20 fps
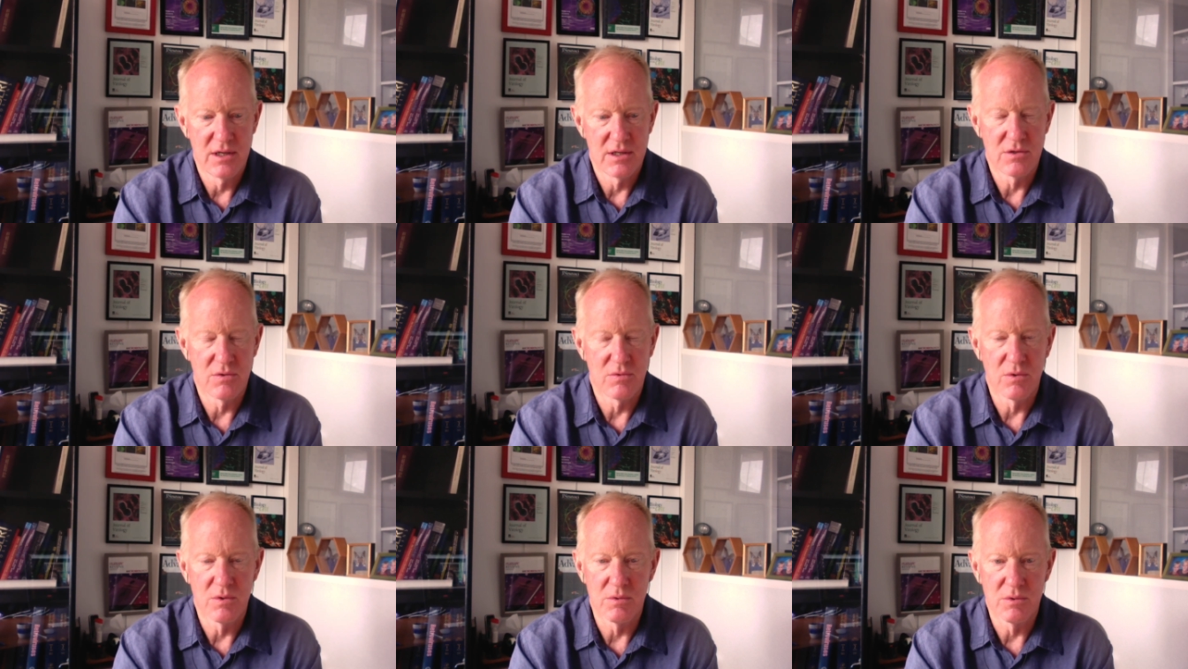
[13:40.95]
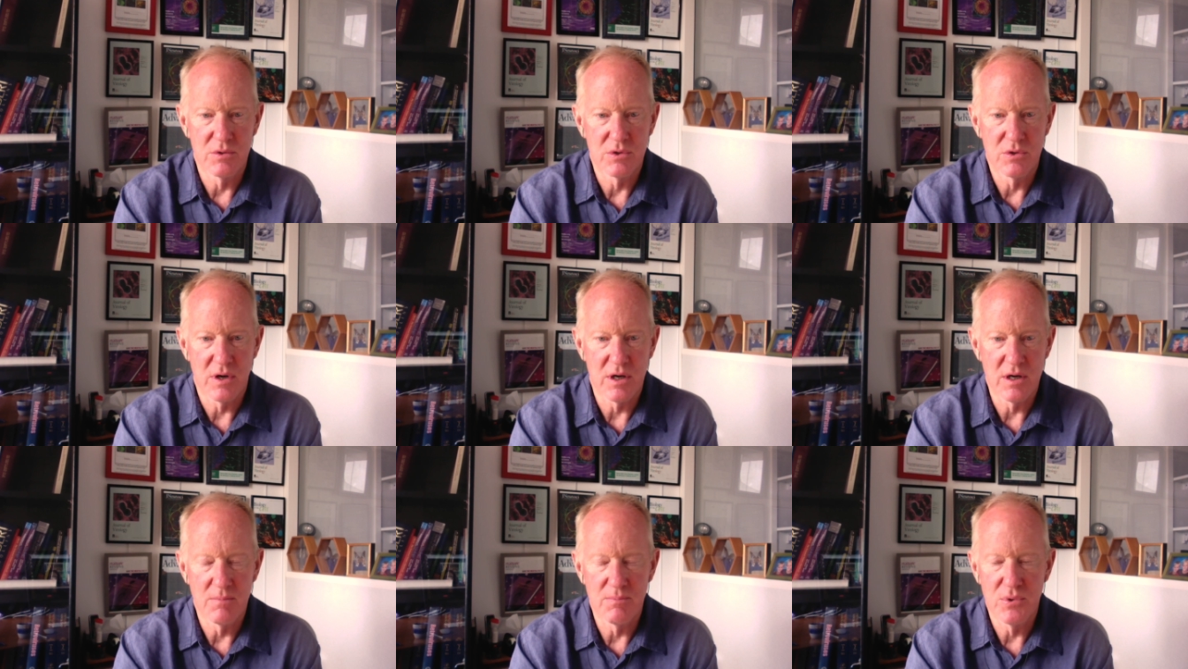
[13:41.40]
So we're
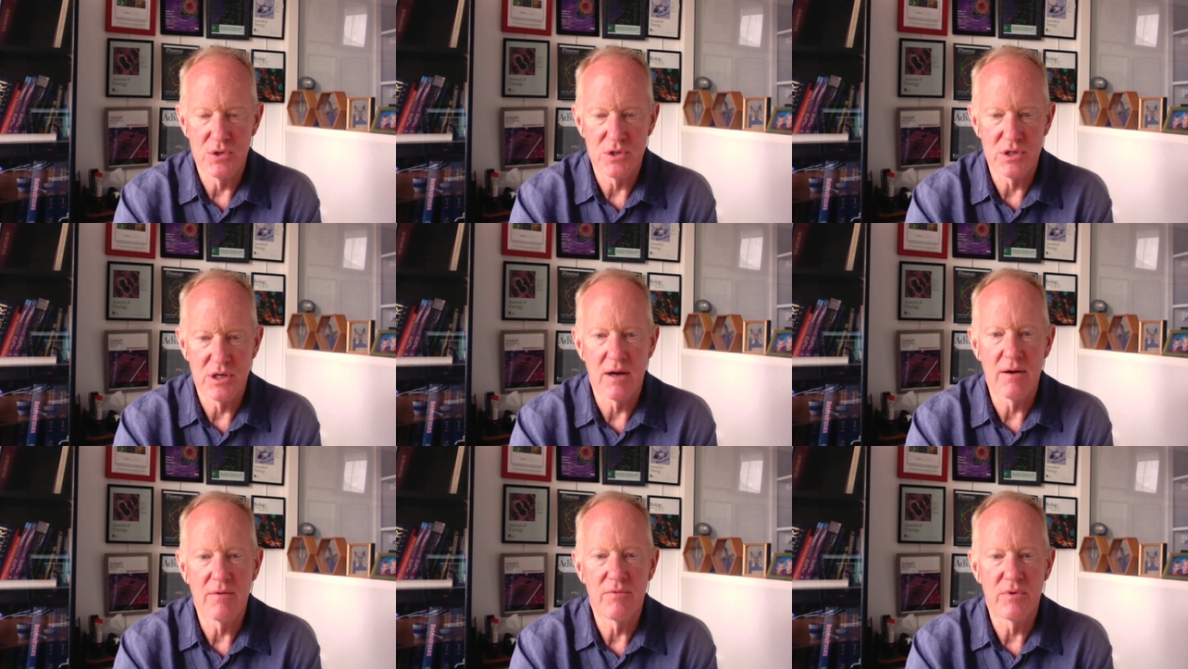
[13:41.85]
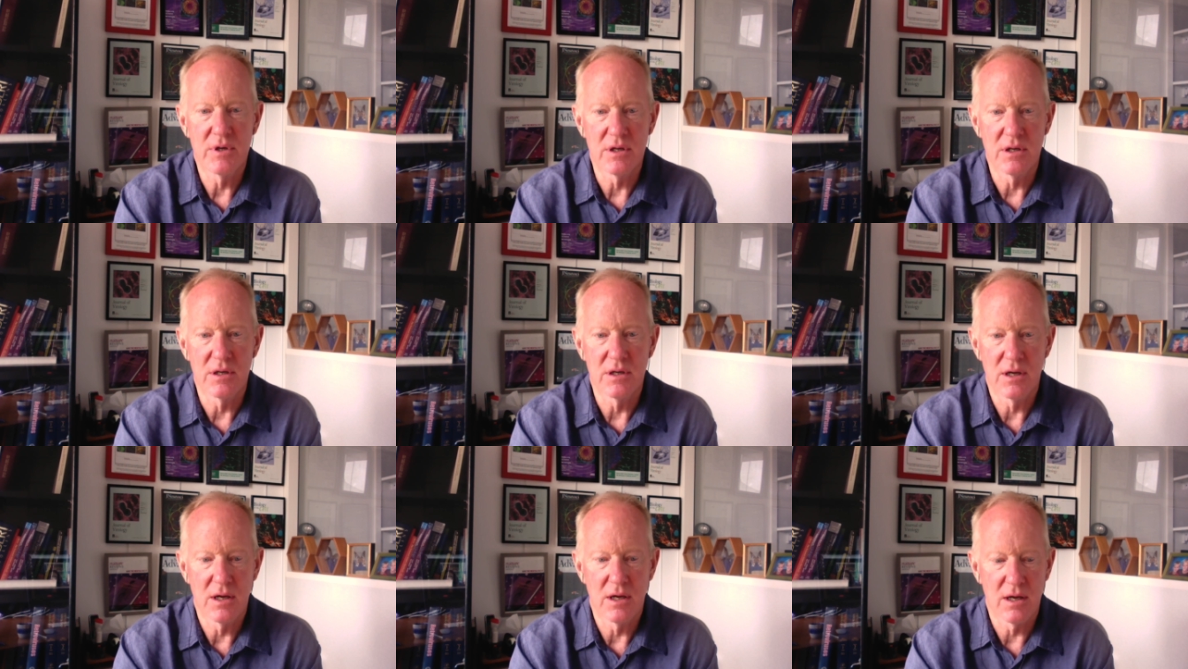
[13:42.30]
trying to push
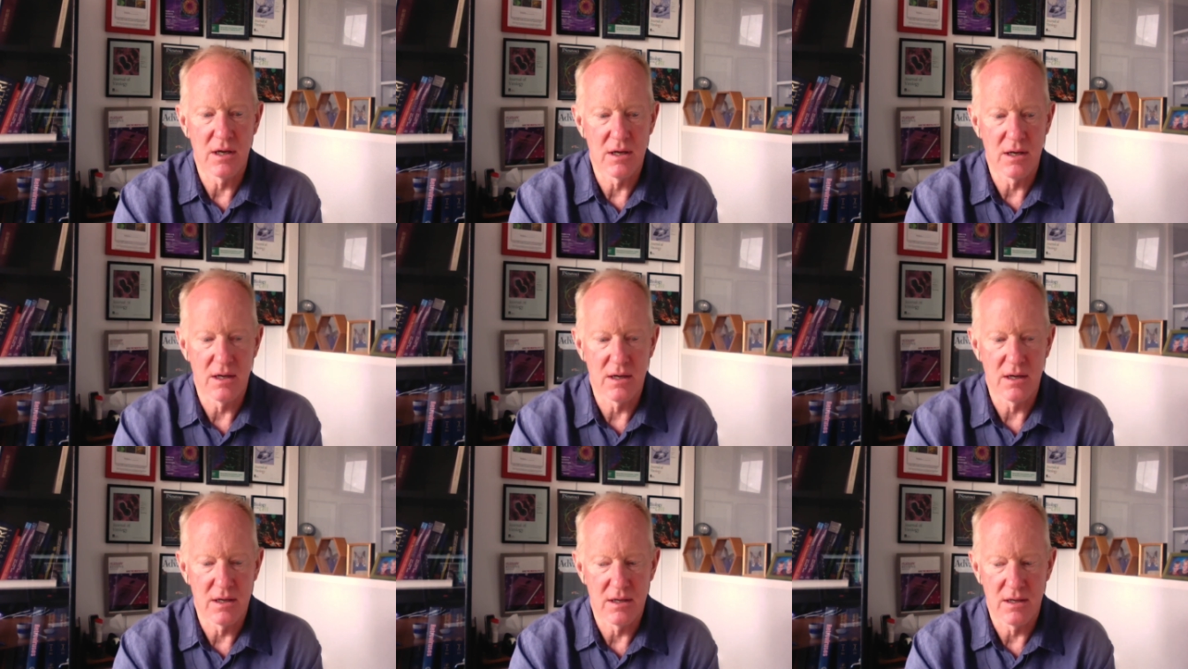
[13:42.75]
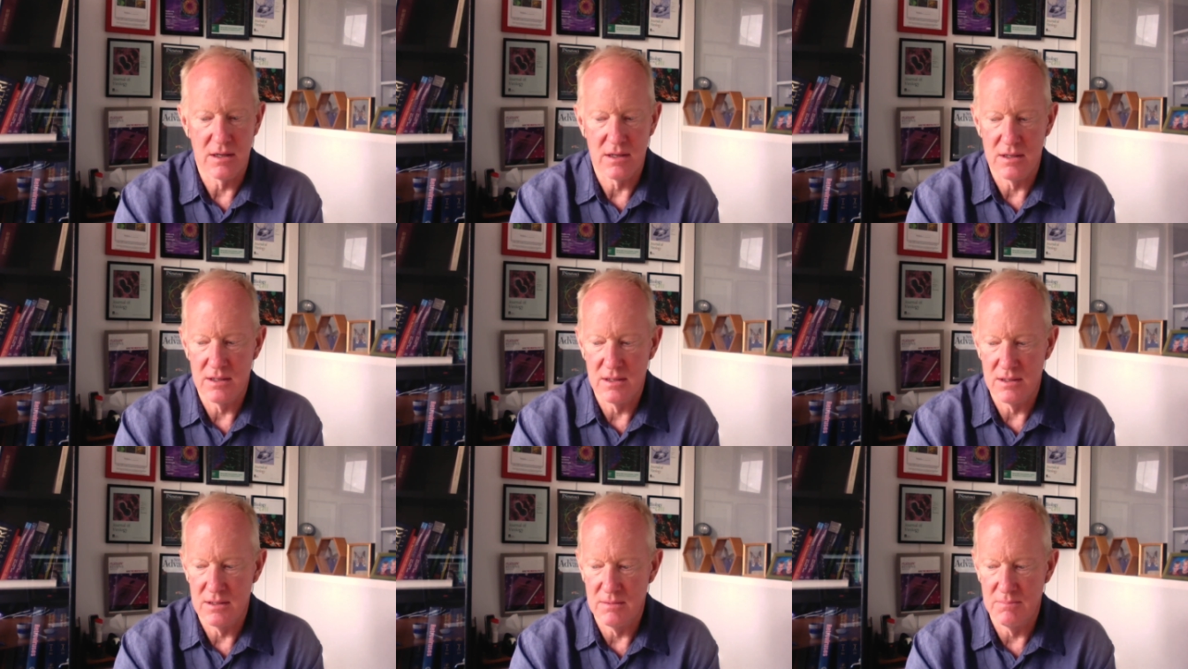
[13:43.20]
every uh,